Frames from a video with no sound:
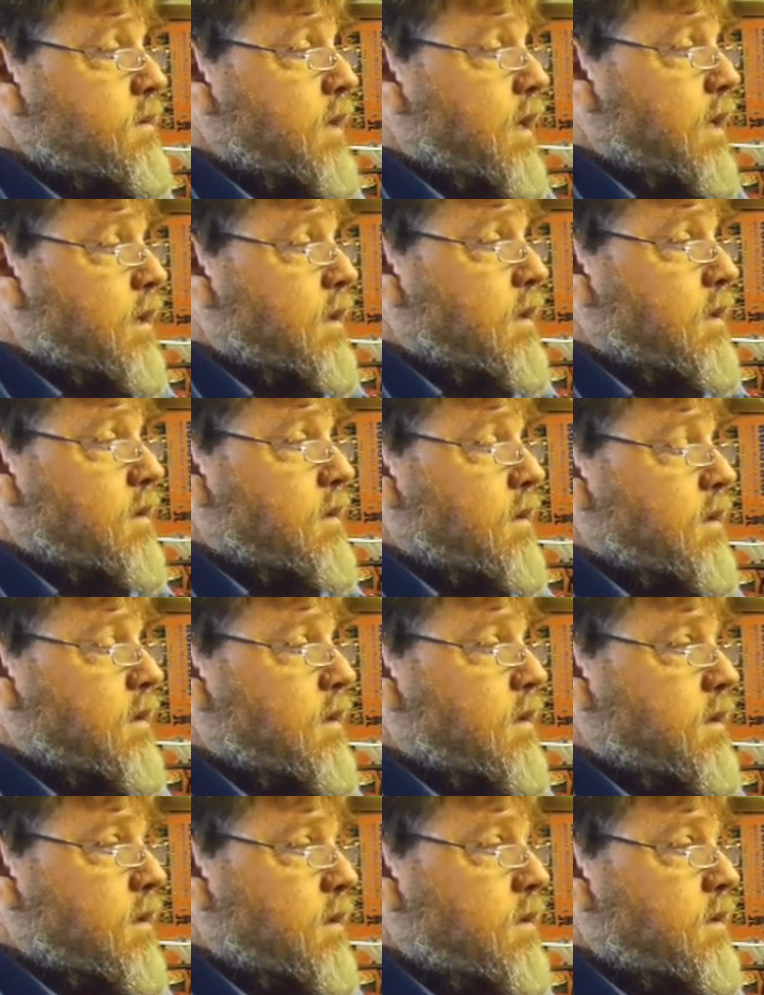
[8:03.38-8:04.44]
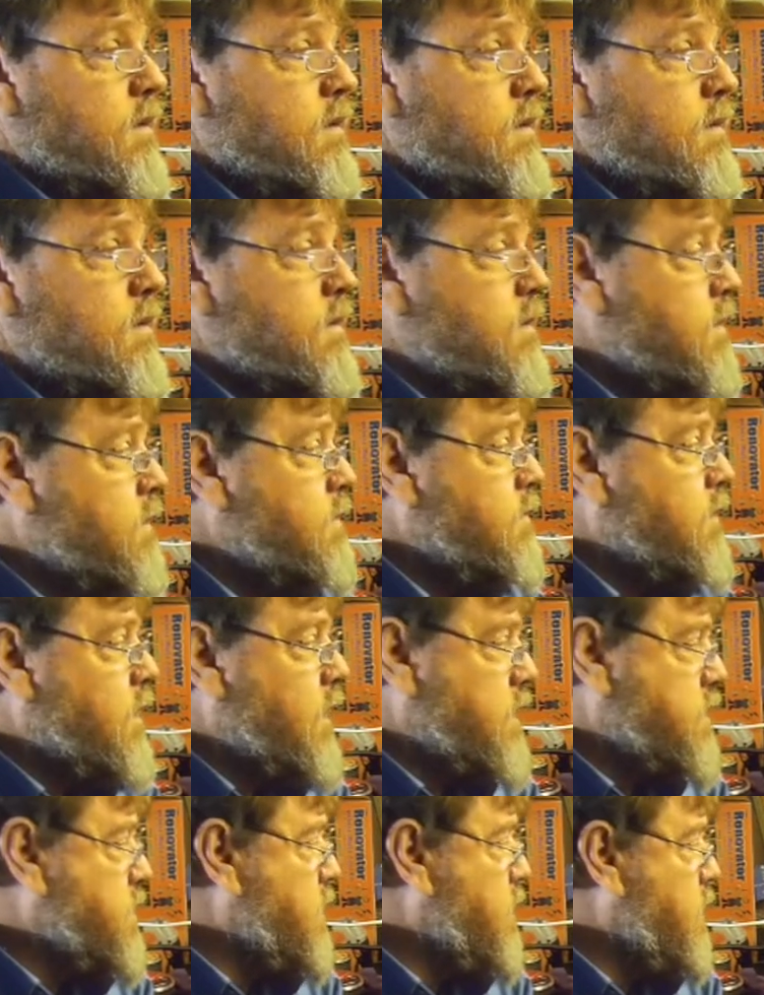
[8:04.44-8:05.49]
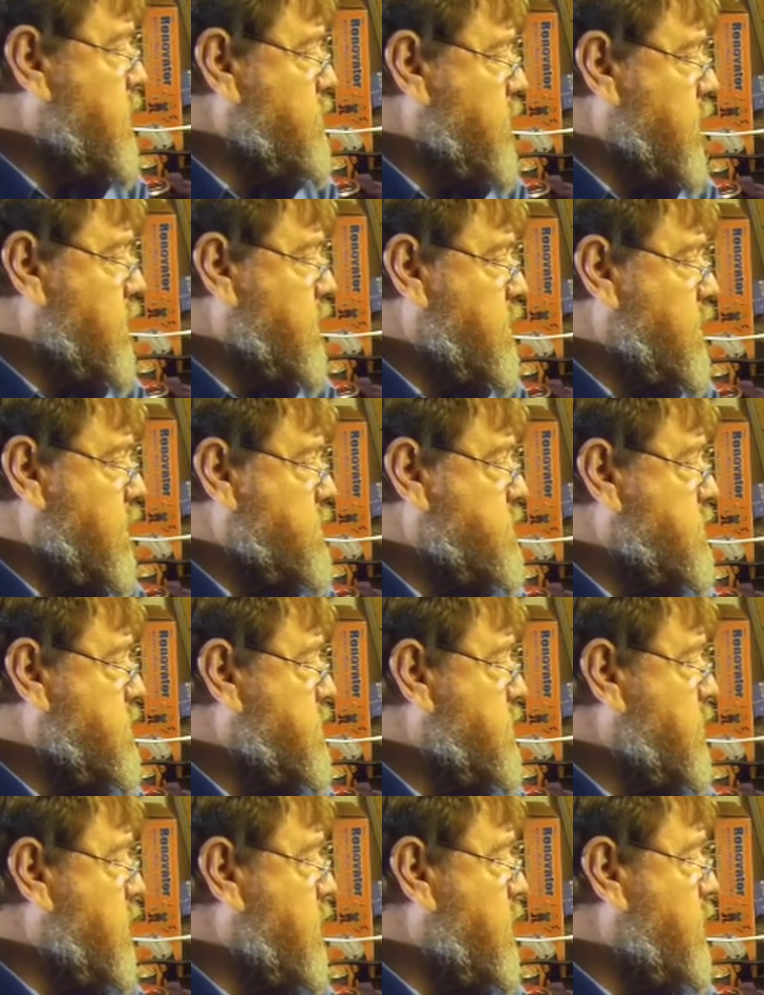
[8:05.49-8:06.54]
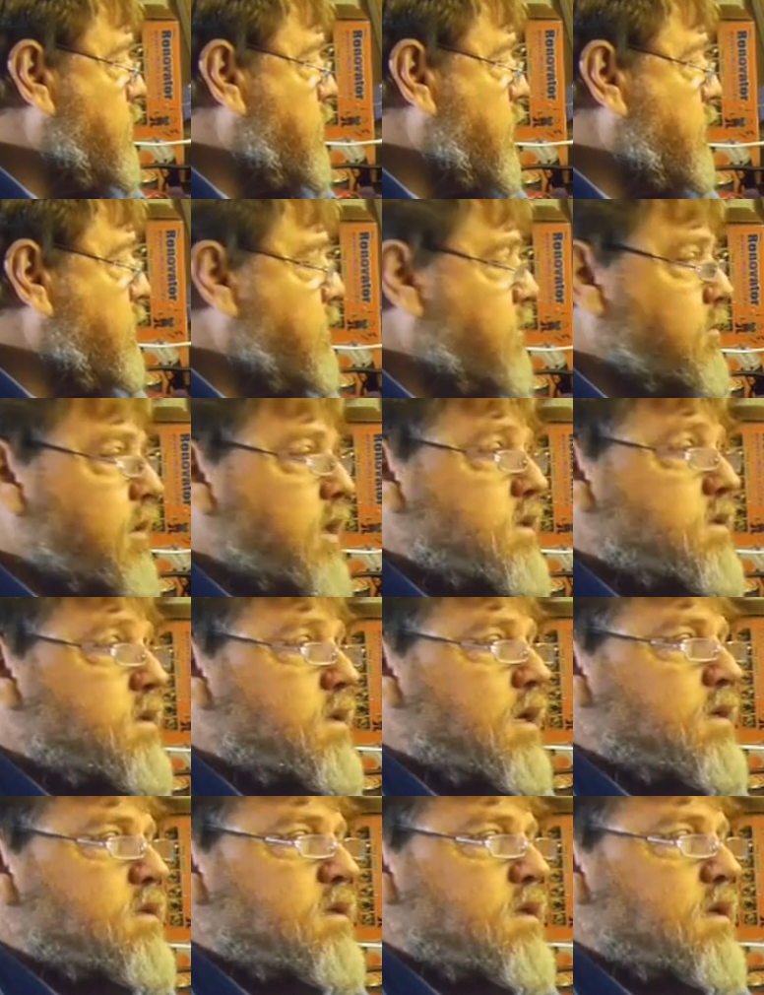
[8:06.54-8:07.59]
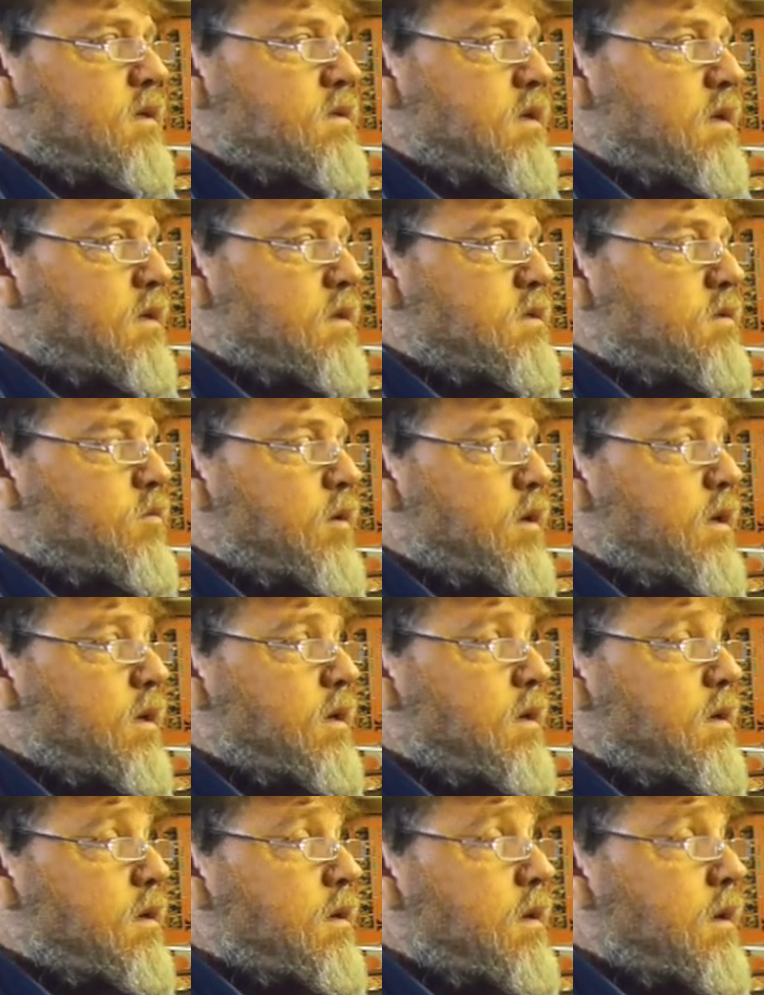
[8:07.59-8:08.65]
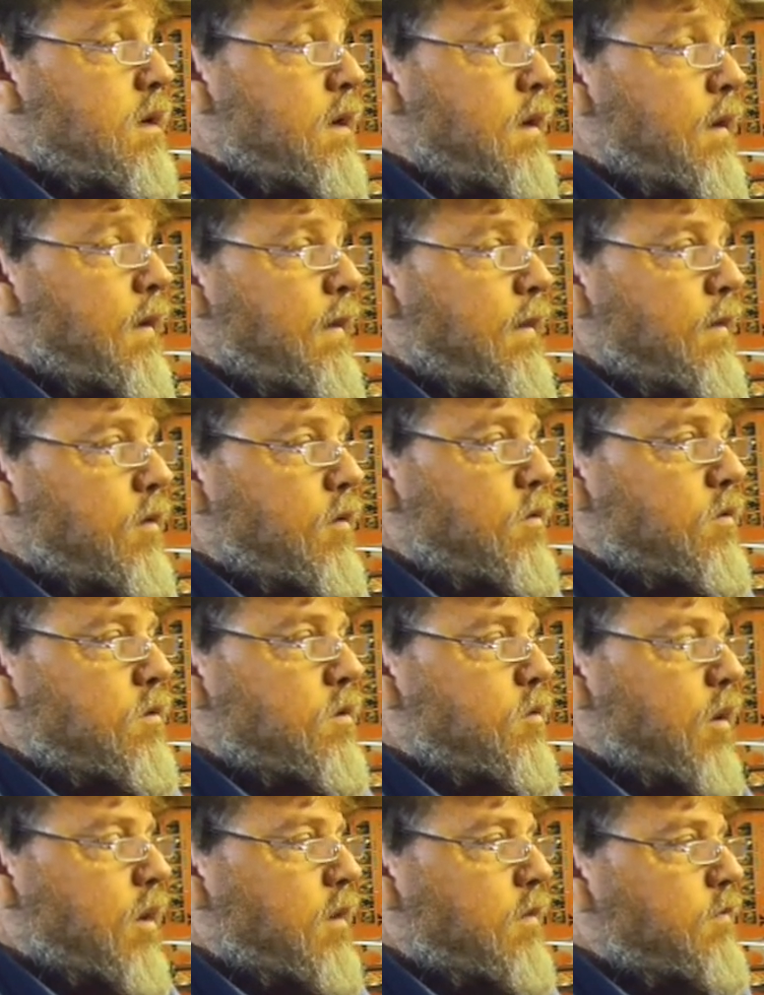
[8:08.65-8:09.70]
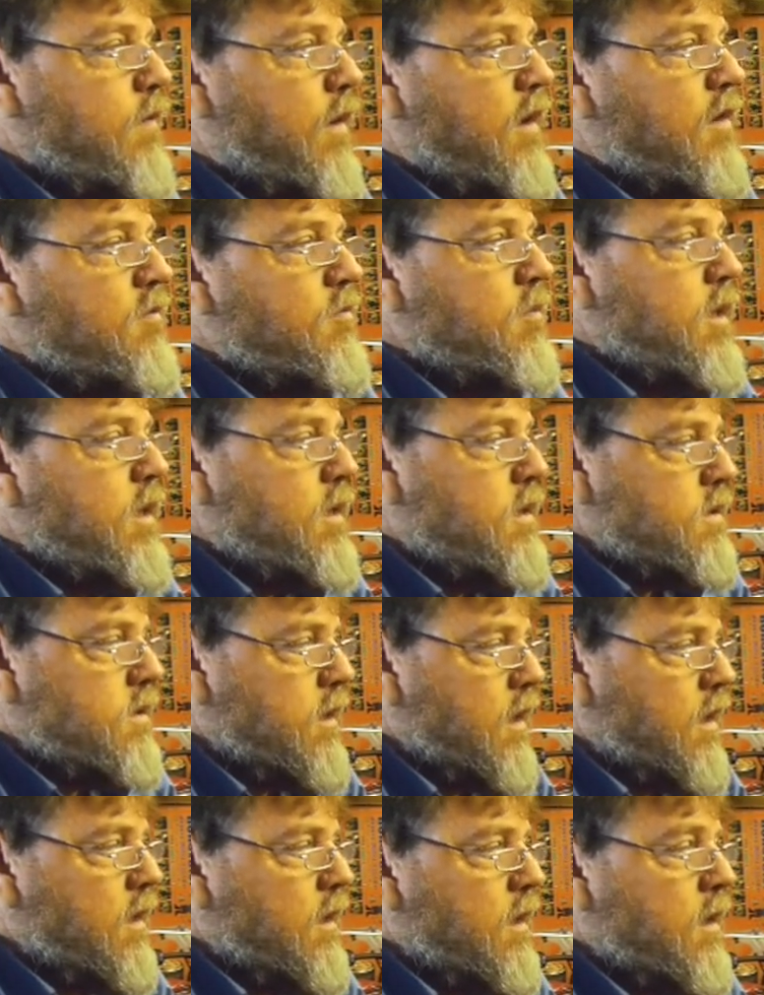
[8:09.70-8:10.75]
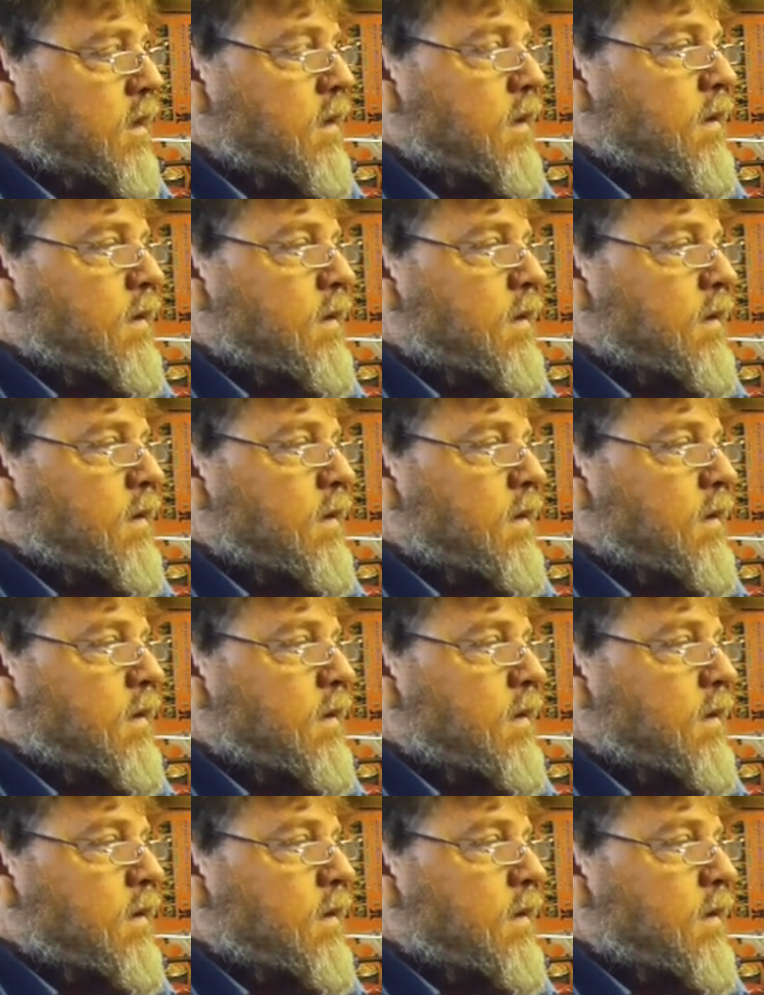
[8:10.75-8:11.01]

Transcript: and yesterday in my test, one of the best test results were on 25 meters again.